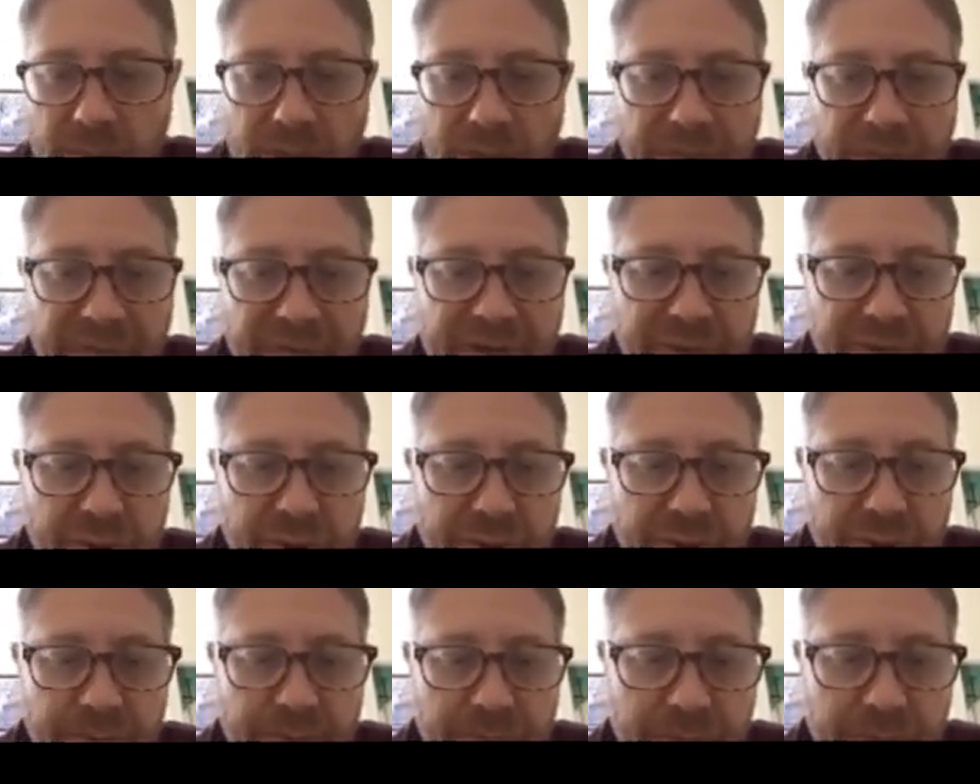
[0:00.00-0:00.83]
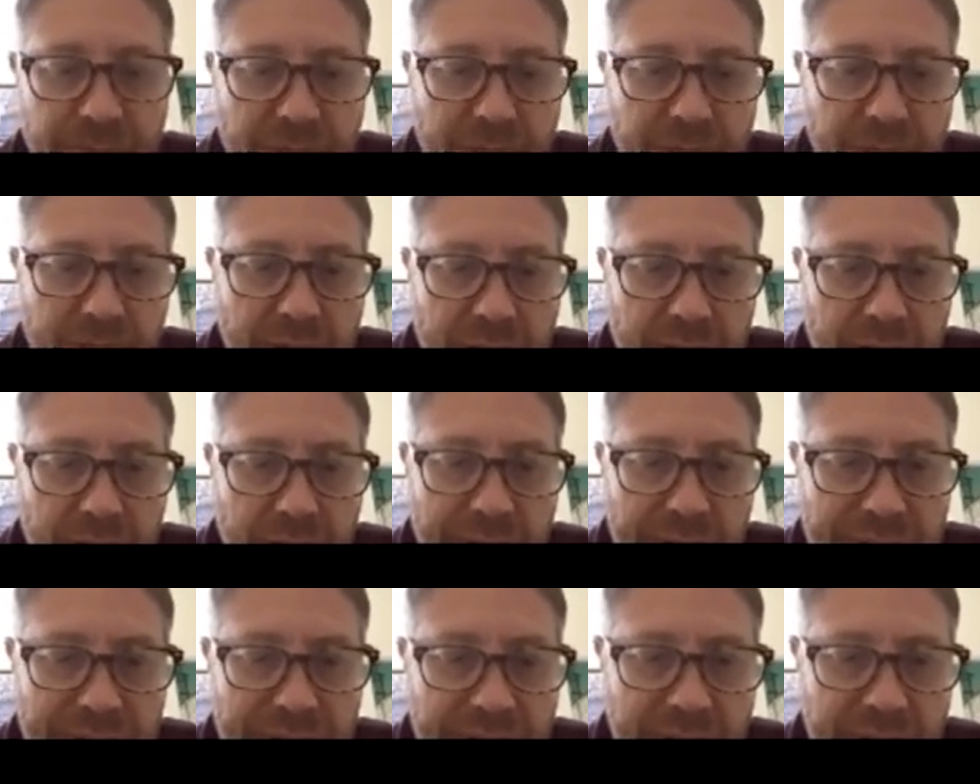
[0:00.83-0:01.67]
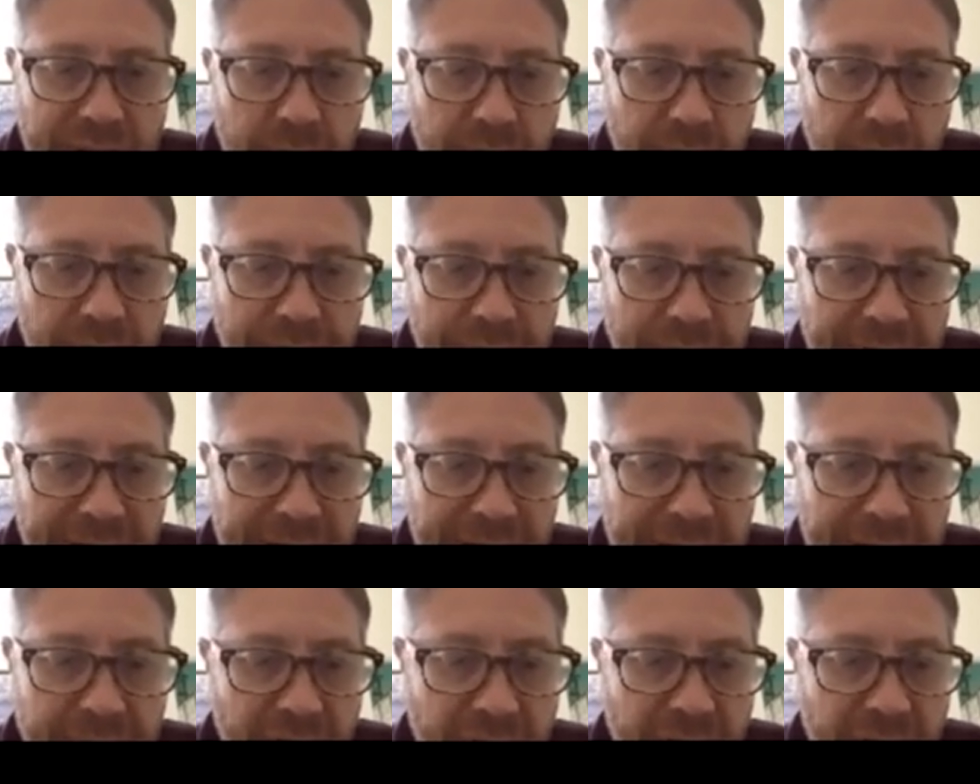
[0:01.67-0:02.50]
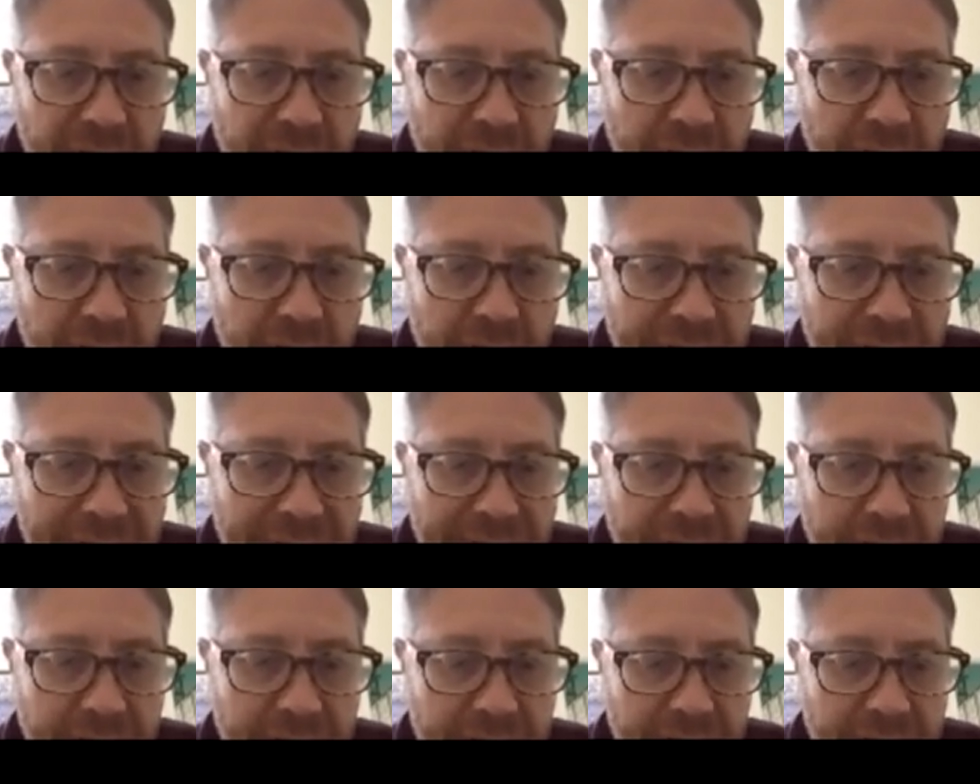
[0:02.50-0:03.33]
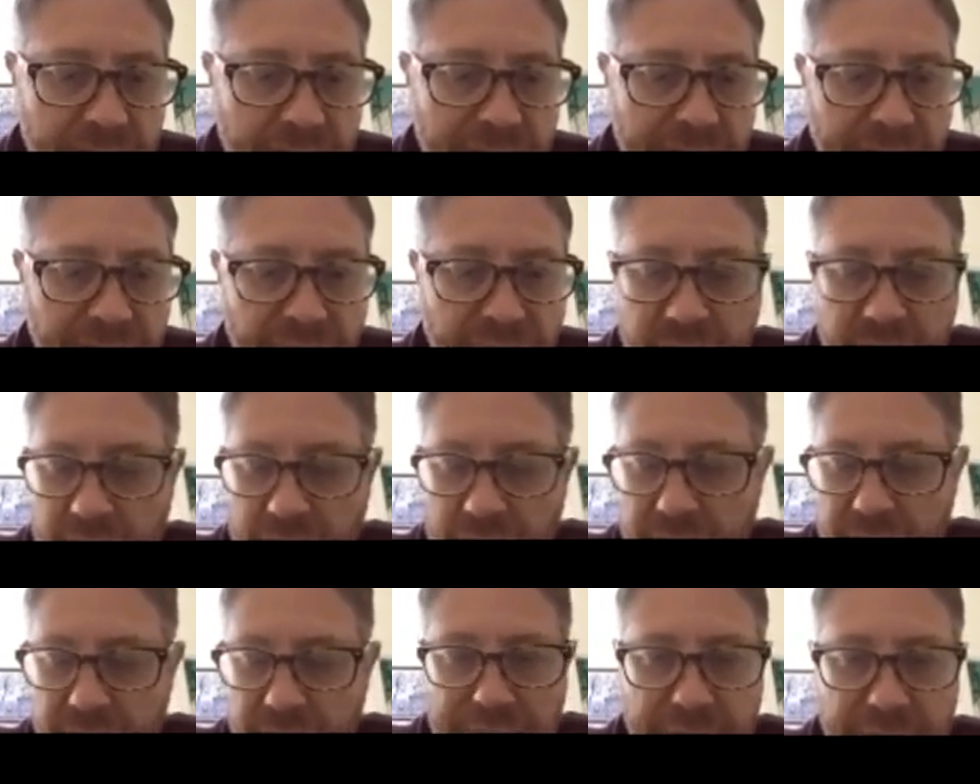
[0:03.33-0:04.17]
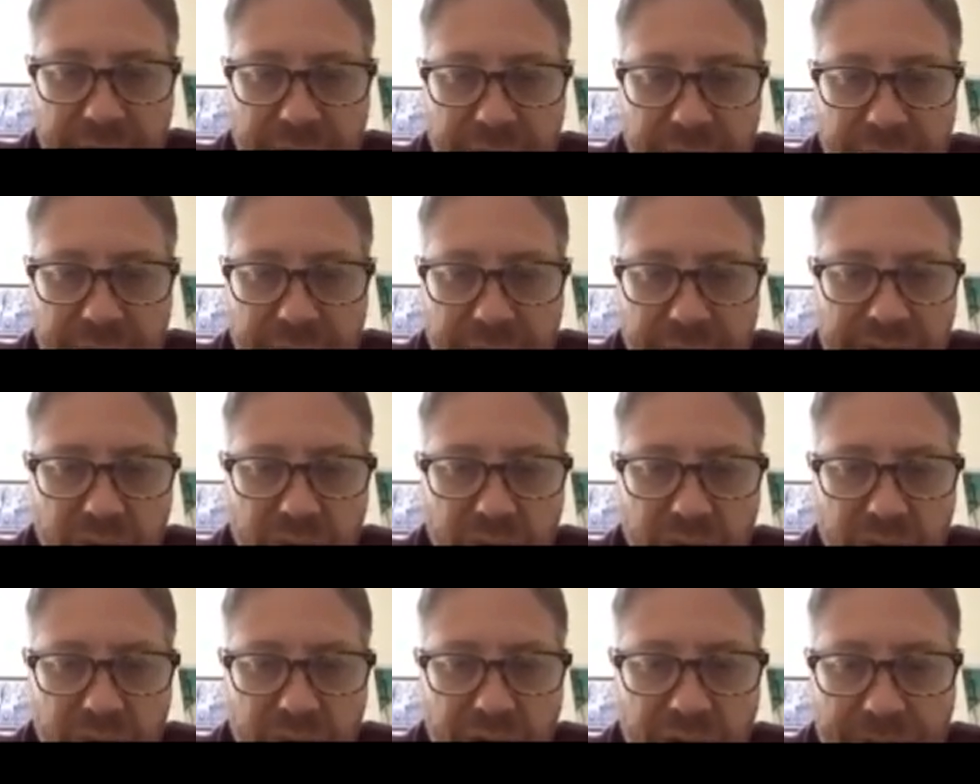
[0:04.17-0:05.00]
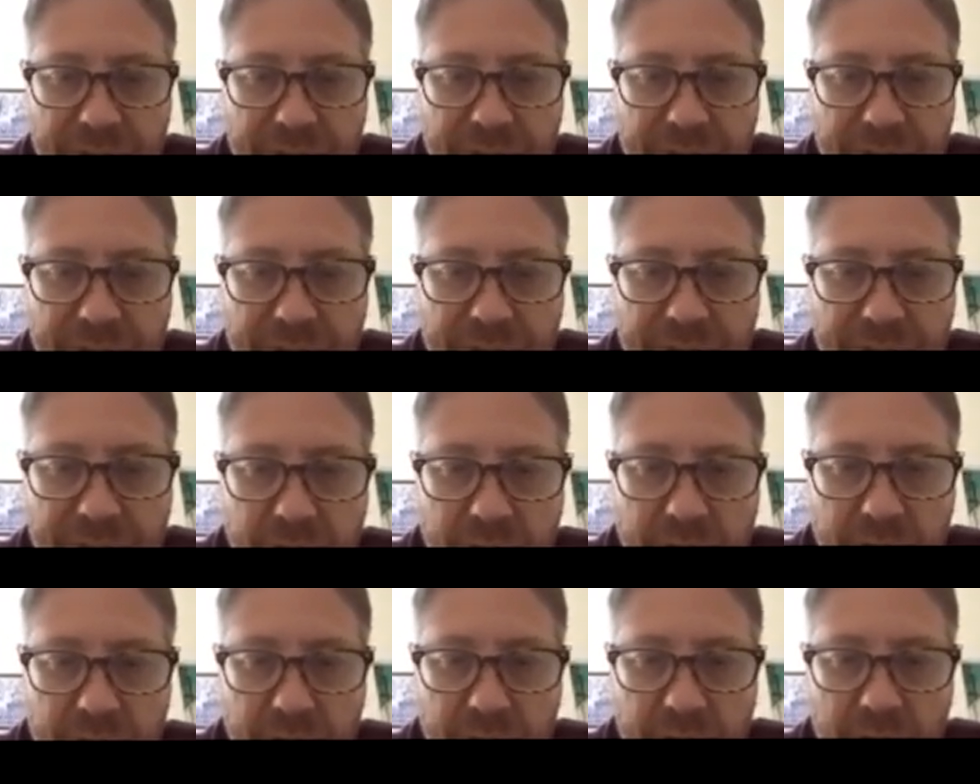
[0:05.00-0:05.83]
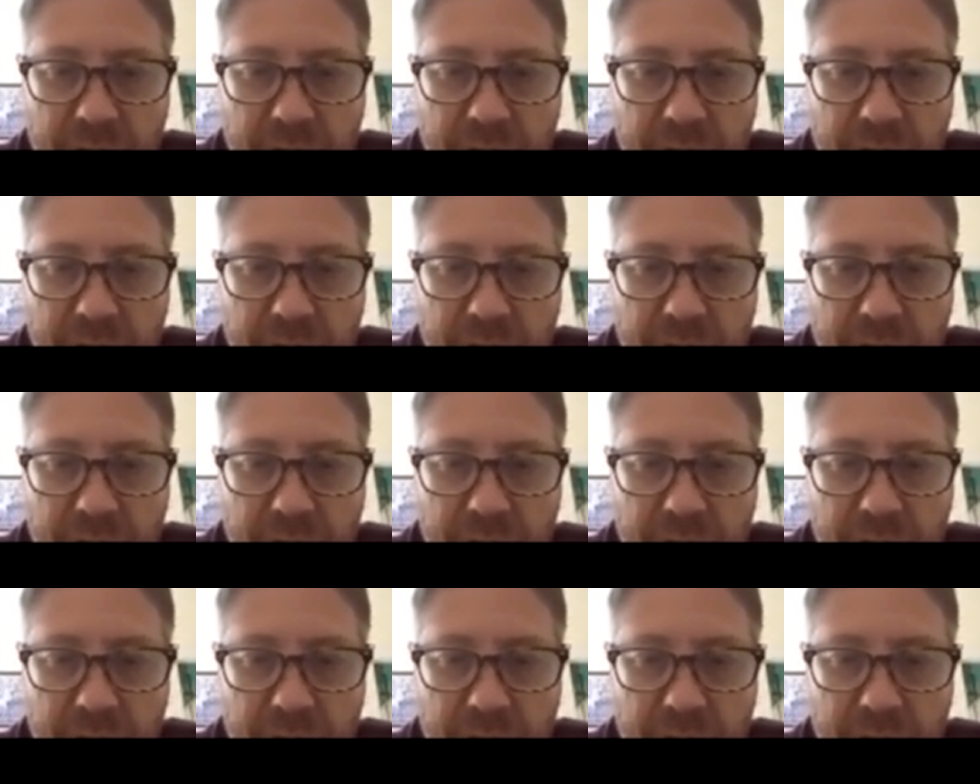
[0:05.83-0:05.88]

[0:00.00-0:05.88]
vessels. So we see we're coming down here. Everything looks pretty good. Don't see any problems.